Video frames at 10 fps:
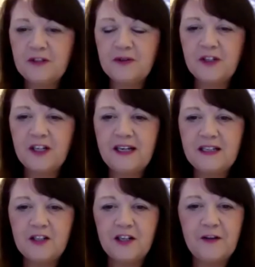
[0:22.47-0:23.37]
going on in
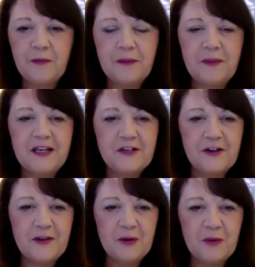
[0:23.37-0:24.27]
Scotland The Big Picture
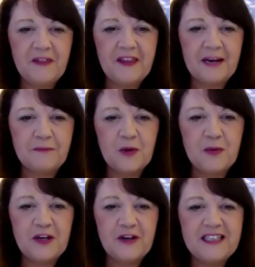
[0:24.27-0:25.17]
at the moment then? I'm
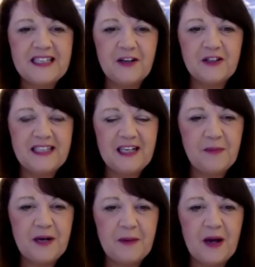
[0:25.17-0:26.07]
hoping you're going to tell us a little
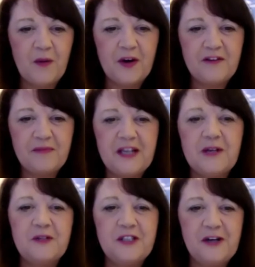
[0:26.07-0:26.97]
bit about what you've been
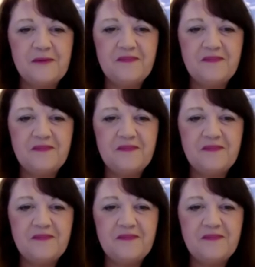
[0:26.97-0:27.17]
up to.